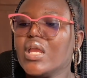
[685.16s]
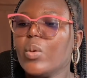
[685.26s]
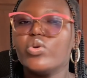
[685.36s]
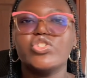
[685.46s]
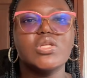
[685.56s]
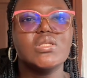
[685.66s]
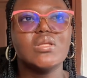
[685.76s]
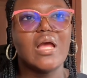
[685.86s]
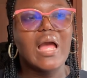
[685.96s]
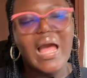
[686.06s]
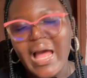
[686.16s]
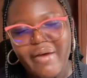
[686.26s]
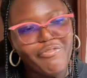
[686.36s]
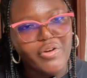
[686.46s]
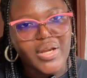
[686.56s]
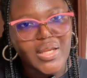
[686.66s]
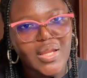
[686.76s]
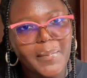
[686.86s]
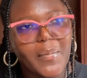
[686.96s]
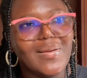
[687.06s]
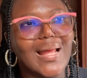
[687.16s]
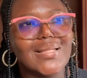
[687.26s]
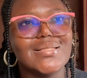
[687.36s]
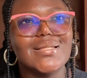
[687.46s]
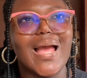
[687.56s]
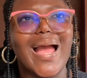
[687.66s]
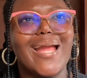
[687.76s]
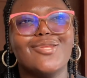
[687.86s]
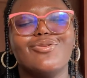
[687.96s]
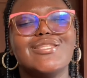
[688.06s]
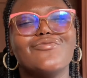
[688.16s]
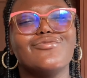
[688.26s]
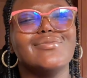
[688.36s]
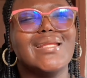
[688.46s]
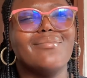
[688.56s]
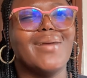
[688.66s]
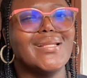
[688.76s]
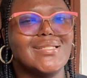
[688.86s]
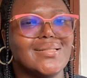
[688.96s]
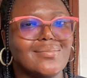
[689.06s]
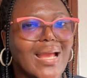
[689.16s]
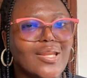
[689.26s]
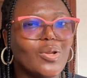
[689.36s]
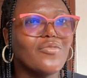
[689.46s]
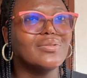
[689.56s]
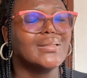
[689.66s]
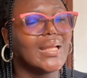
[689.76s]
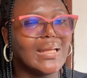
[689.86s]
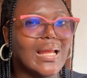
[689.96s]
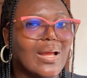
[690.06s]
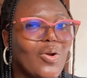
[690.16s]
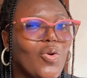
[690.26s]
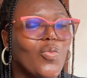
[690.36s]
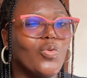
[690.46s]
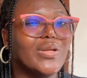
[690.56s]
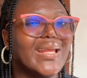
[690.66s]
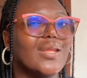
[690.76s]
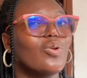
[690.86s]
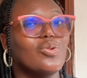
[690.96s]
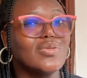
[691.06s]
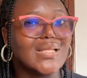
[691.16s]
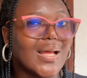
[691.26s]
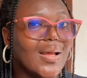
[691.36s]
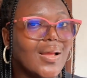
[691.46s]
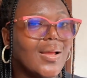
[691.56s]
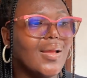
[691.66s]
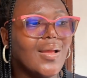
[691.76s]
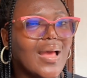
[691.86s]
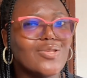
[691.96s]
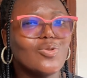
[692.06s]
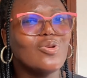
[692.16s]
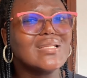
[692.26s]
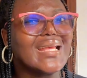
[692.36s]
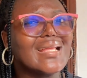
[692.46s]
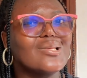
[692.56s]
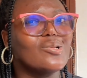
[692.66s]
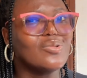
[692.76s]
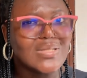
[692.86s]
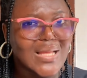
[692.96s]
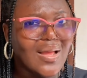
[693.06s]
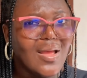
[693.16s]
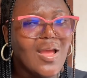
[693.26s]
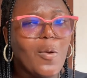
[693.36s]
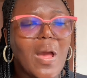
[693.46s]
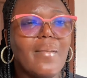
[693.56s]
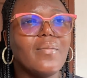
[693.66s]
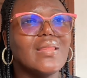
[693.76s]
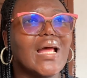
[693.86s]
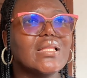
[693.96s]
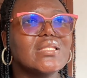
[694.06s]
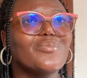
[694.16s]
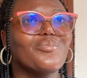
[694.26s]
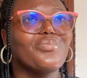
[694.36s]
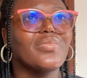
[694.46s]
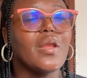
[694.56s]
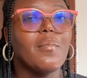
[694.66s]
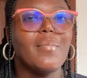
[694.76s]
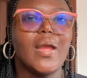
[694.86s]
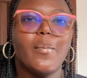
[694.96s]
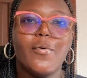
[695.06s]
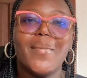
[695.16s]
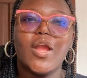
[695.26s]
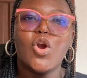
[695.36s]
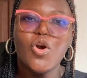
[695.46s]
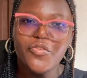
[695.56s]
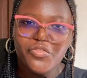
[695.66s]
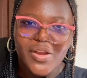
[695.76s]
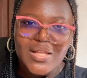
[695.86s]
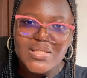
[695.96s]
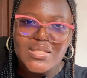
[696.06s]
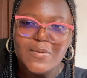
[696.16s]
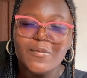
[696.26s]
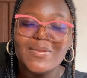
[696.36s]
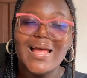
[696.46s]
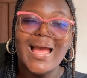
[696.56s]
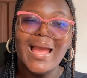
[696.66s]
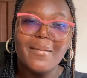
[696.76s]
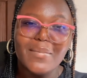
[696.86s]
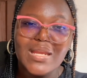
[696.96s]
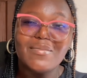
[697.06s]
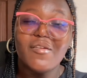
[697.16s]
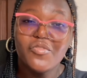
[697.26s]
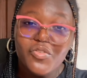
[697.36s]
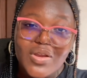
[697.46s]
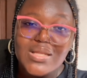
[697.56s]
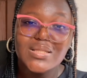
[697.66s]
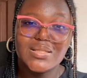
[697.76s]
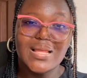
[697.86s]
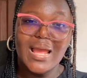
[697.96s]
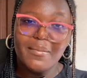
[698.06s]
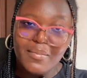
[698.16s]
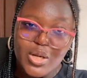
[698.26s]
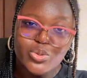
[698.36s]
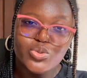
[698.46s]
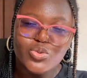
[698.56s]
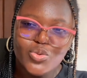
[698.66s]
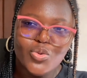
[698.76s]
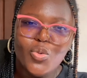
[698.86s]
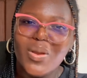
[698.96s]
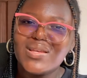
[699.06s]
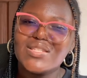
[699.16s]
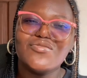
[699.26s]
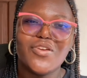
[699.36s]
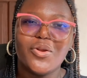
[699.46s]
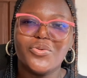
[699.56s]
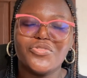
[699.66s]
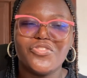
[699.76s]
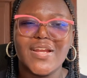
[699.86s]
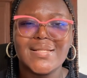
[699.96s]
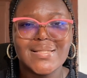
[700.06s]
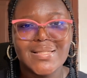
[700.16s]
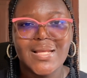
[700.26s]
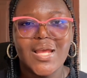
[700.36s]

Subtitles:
It was just funny. People that I did not even imagine, I didn't even think that would get closer, I saw us getting closer. People that my core friends, the people that I made, my friends that I made in school, they're still very good friends.